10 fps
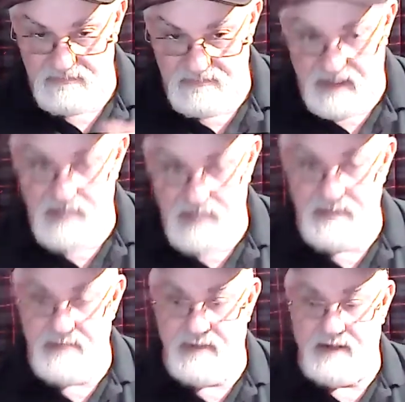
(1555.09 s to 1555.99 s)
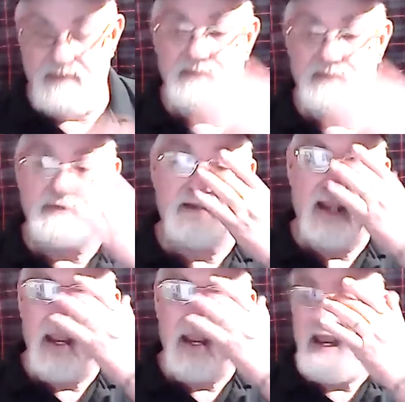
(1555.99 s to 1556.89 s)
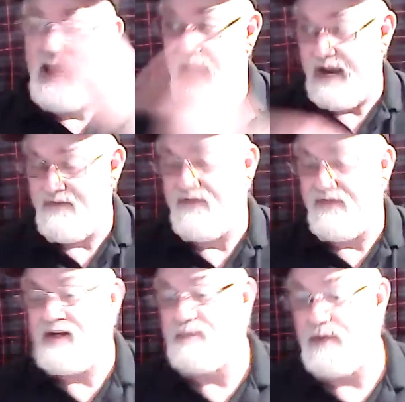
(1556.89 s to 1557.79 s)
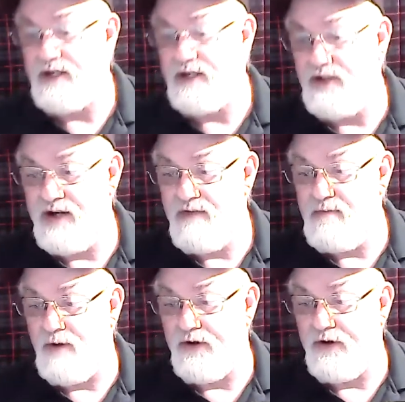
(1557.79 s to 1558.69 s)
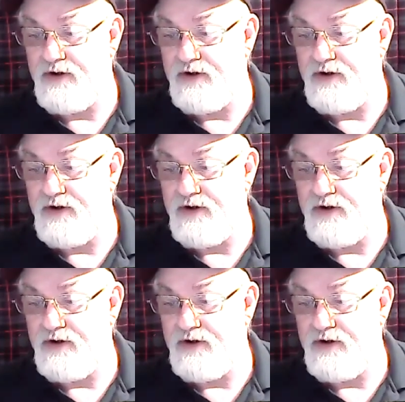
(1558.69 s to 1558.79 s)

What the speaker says: I'm in the middle, and Facebook is on the other monitor,